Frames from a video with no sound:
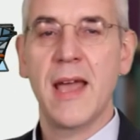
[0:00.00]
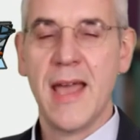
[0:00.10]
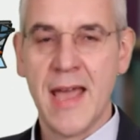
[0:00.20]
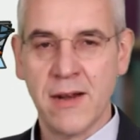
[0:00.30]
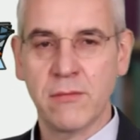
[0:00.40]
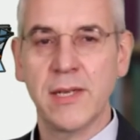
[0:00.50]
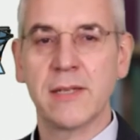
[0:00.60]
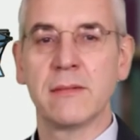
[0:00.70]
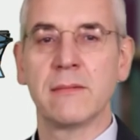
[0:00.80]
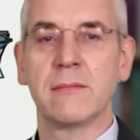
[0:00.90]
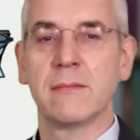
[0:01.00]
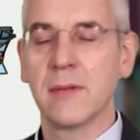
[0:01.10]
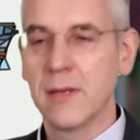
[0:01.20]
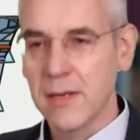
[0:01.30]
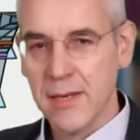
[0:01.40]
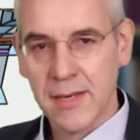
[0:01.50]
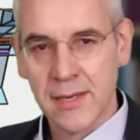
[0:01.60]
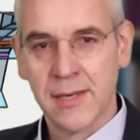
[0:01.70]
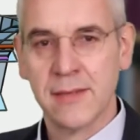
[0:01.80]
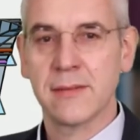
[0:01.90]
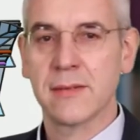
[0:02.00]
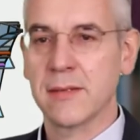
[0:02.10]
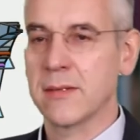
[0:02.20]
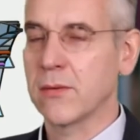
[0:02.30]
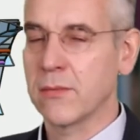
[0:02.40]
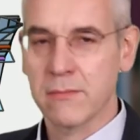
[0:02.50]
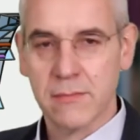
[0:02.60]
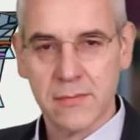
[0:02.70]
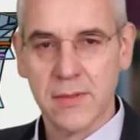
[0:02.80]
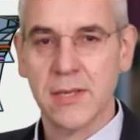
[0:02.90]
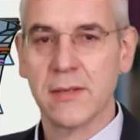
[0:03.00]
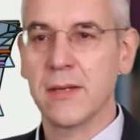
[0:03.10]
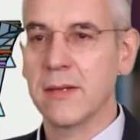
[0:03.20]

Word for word: handwritten, and uh, um, it,